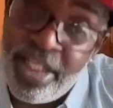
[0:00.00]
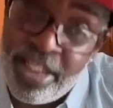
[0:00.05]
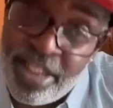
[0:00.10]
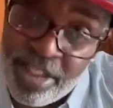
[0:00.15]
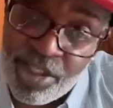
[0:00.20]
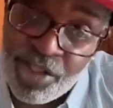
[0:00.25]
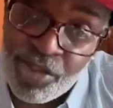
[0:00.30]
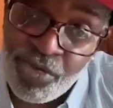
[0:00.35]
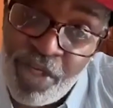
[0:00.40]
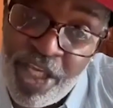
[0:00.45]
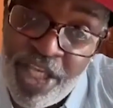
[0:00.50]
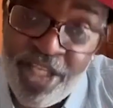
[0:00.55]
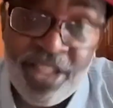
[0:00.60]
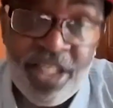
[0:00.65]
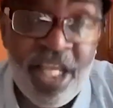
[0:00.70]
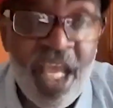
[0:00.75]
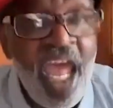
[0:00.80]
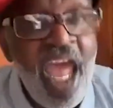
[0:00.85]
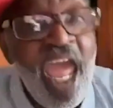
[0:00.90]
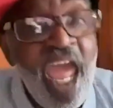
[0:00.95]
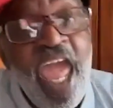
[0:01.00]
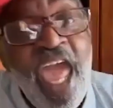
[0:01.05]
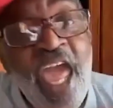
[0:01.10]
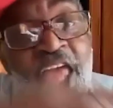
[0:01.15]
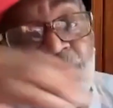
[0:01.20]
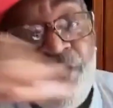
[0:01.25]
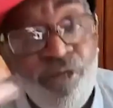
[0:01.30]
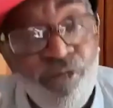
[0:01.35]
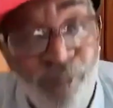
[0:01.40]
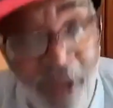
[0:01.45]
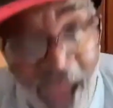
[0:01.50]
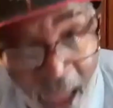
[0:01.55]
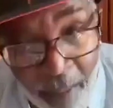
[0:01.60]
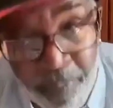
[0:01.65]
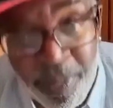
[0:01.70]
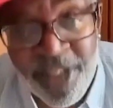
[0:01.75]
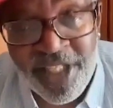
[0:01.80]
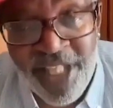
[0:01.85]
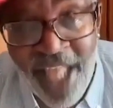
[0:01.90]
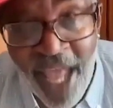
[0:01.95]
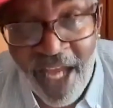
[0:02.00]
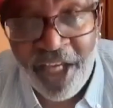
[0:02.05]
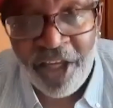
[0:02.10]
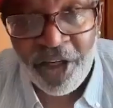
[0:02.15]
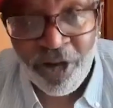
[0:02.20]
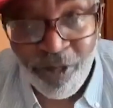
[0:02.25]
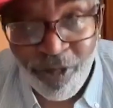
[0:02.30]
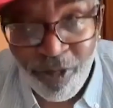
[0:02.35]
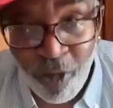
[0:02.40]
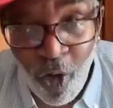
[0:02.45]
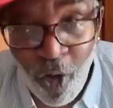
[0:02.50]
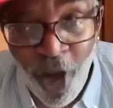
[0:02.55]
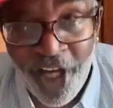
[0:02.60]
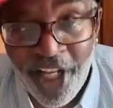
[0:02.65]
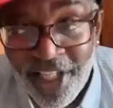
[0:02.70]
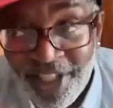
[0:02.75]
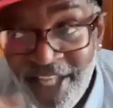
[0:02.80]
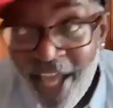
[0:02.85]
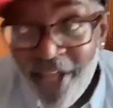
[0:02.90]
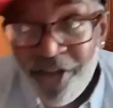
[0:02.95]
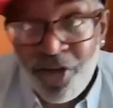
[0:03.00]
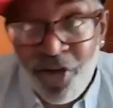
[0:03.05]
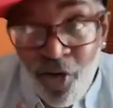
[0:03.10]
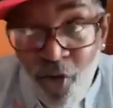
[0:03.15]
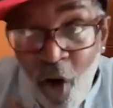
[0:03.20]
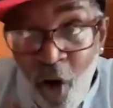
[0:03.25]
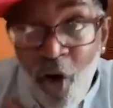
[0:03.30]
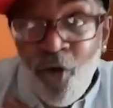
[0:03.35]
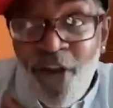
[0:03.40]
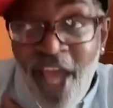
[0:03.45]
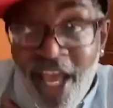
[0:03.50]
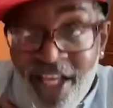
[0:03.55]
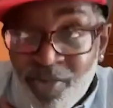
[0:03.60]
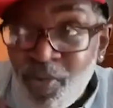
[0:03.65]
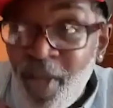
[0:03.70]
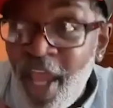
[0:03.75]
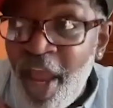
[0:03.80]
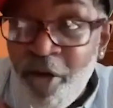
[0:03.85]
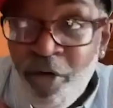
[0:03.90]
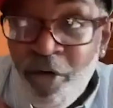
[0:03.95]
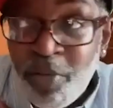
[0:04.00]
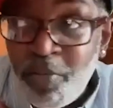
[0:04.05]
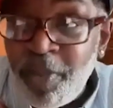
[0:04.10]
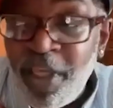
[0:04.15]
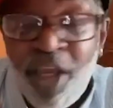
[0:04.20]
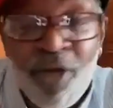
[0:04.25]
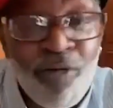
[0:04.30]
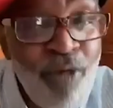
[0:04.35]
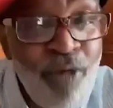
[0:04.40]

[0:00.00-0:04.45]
the streets, and the rappers that could afford it, that knew, oh, that's what Eric B and